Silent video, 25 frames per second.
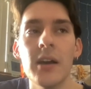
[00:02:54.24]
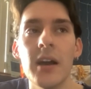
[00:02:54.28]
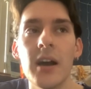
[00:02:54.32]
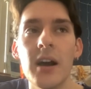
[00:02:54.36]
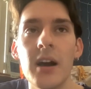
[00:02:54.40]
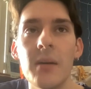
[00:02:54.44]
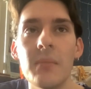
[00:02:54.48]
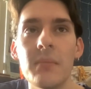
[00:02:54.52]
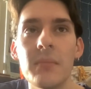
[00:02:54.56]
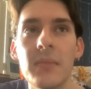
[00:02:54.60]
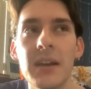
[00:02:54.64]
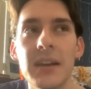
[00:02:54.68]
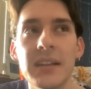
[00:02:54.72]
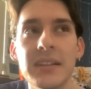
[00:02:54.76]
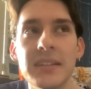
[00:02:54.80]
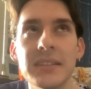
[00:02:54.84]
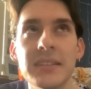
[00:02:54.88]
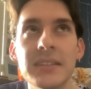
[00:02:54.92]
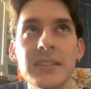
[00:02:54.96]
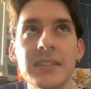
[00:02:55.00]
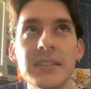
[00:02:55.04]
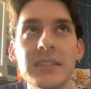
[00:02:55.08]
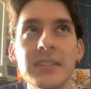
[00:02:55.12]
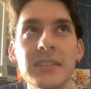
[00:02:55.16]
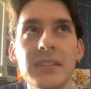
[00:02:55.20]

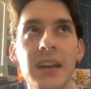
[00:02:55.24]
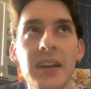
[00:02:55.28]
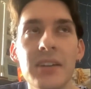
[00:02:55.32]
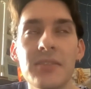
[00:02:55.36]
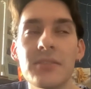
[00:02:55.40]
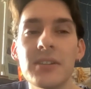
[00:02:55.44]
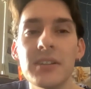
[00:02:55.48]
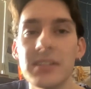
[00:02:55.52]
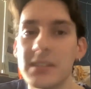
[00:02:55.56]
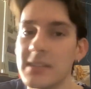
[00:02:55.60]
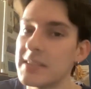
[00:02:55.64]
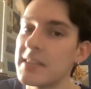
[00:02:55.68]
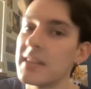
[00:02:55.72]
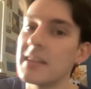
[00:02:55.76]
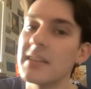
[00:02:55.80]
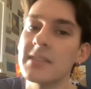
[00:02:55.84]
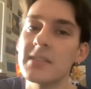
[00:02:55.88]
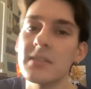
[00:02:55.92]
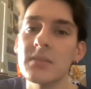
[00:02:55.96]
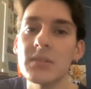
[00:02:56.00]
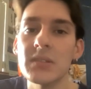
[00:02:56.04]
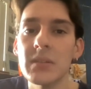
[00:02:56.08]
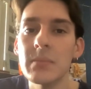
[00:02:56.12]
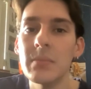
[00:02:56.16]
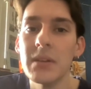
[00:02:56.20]
And I realized
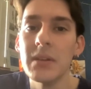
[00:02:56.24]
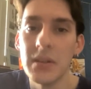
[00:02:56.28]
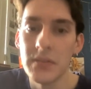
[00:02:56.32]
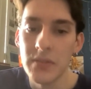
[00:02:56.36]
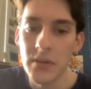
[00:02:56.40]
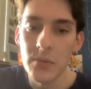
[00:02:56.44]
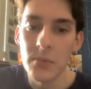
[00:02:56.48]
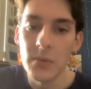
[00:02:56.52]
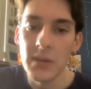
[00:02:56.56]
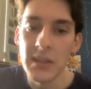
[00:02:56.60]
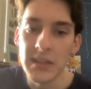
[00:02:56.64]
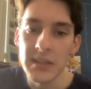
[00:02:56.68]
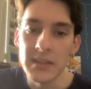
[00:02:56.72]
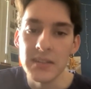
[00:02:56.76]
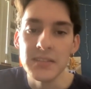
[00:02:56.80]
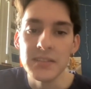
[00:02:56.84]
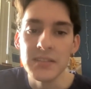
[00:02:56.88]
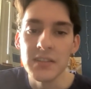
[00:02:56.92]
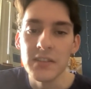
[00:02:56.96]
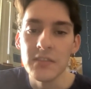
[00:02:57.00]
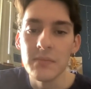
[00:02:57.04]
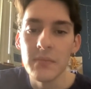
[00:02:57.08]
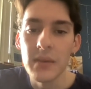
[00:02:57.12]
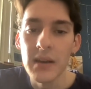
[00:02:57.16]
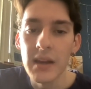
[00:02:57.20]
this was a bit of a
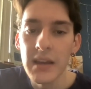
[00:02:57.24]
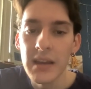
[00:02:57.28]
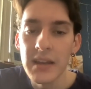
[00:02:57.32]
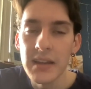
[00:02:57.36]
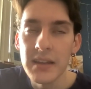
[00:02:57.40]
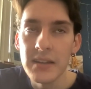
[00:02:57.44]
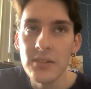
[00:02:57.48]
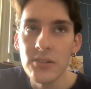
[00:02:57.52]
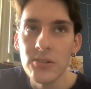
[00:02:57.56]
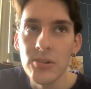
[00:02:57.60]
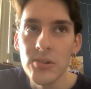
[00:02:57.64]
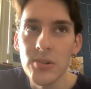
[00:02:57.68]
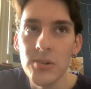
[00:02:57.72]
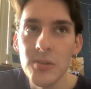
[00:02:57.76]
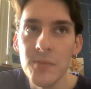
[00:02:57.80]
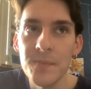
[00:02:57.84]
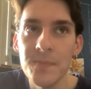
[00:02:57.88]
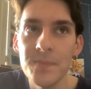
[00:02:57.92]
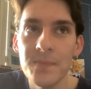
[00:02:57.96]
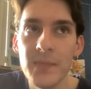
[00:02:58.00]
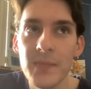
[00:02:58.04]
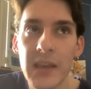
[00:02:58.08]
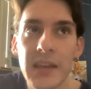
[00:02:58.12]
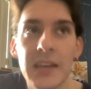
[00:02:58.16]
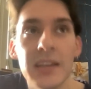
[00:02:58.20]
weakness of mine, or
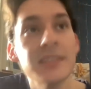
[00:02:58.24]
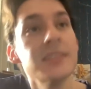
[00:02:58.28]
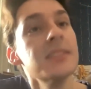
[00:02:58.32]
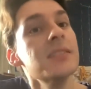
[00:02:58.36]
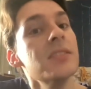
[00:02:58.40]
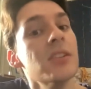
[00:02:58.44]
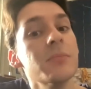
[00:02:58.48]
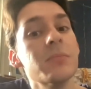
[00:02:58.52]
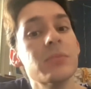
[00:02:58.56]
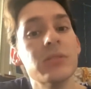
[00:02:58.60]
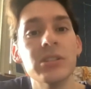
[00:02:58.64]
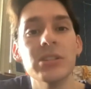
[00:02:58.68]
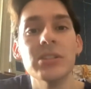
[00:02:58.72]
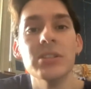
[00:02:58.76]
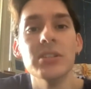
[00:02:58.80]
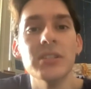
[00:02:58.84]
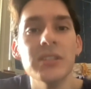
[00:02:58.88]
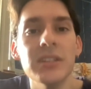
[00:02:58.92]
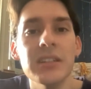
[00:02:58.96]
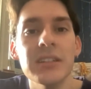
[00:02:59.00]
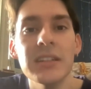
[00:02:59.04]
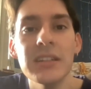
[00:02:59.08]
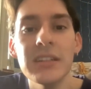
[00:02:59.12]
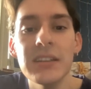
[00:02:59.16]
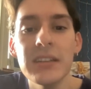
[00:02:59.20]
I guess an
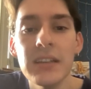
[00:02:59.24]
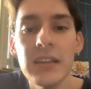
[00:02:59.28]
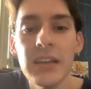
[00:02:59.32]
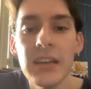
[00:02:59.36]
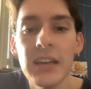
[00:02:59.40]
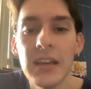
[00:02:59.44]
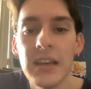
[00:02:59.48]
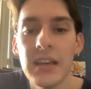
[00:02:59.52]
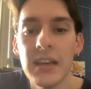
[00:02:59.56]
opportunity